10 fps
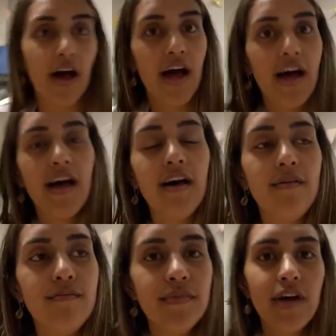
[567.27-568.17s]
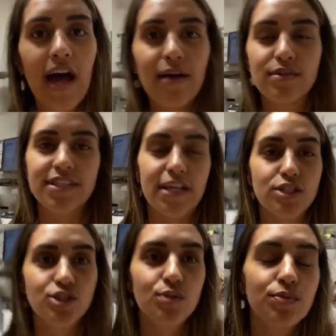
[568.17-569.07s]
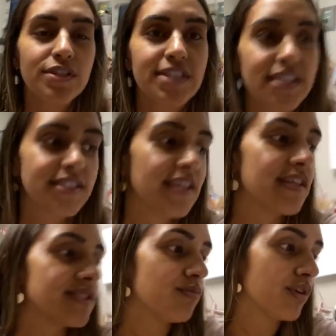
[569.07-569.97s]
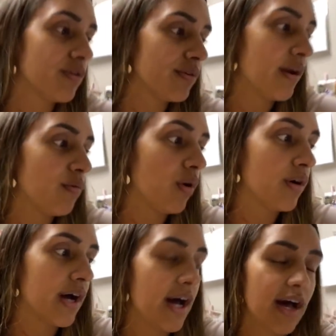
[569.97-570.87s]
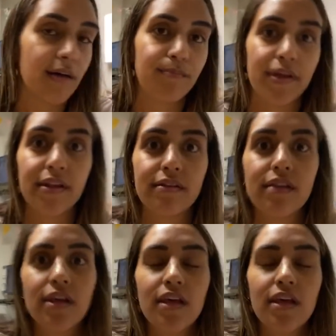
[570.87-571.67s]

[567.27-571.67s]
Um, I was like super dizzy this morning when I woke up and